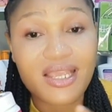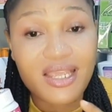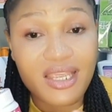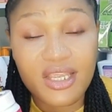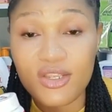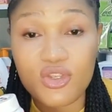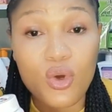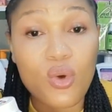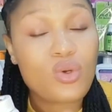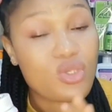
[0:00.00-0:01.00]
in, in
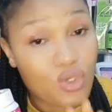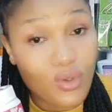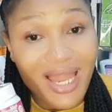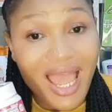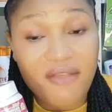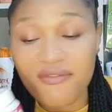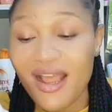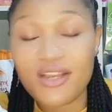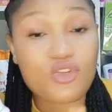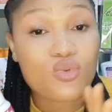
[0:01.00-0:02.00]
your your life
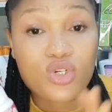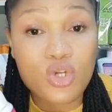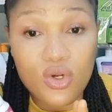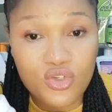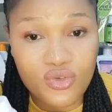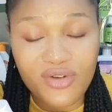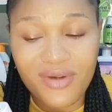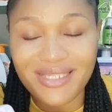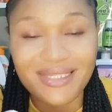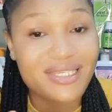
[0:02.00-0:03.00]
and you would not
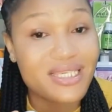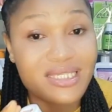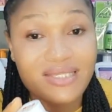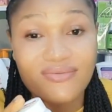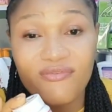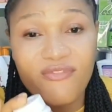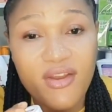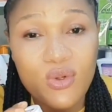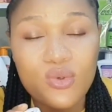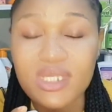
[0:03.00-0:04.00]
regret it it is
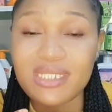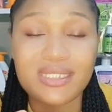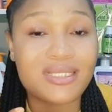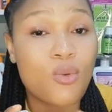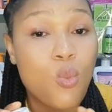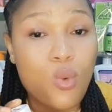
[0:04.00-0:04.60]
very good it is a